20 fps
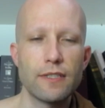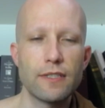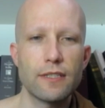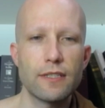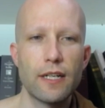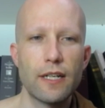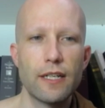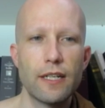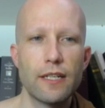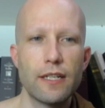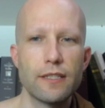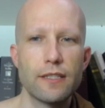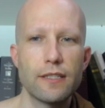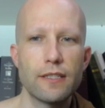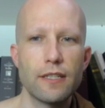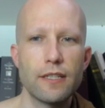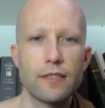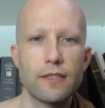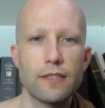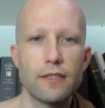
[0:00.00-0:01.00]
his
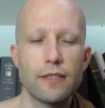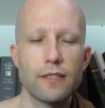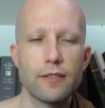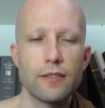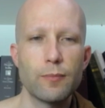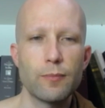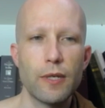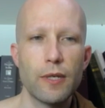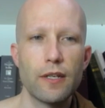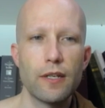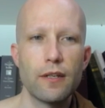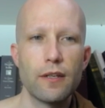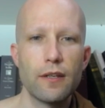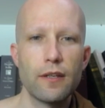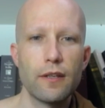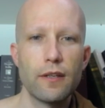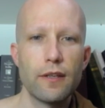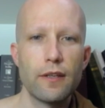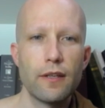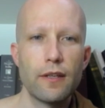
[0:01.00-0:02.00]
teachings, but
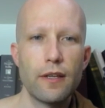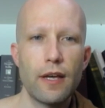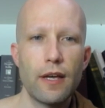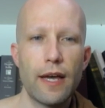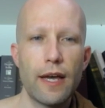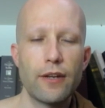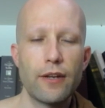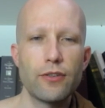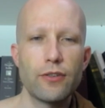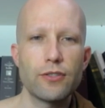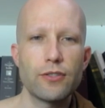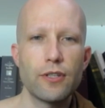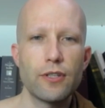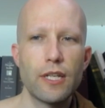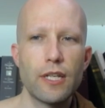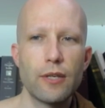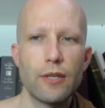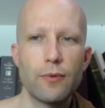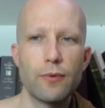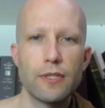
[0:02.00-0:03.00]
I understood he
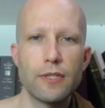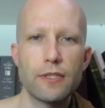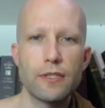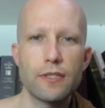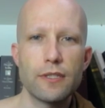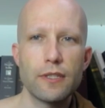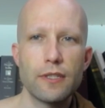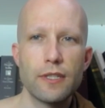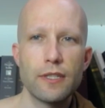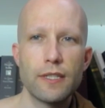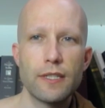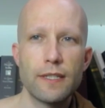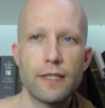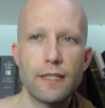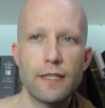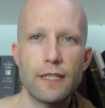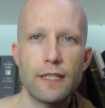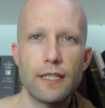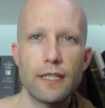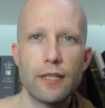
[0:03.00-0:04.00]

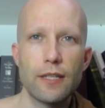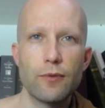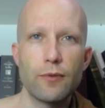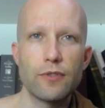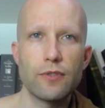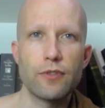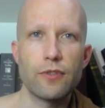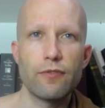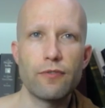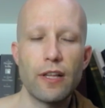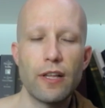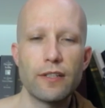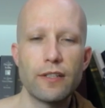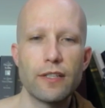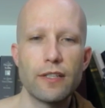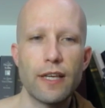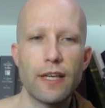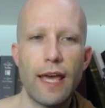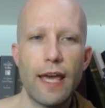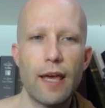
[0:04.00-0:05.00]
fell into the
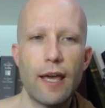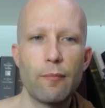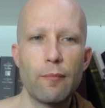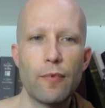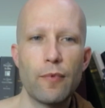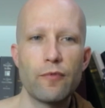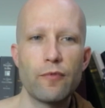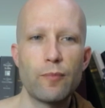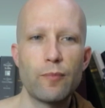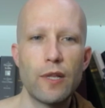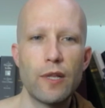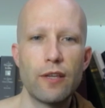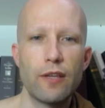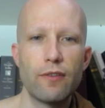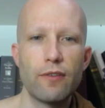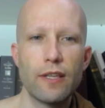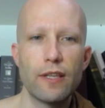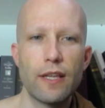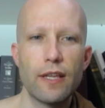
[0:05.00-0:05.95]
camp of believing that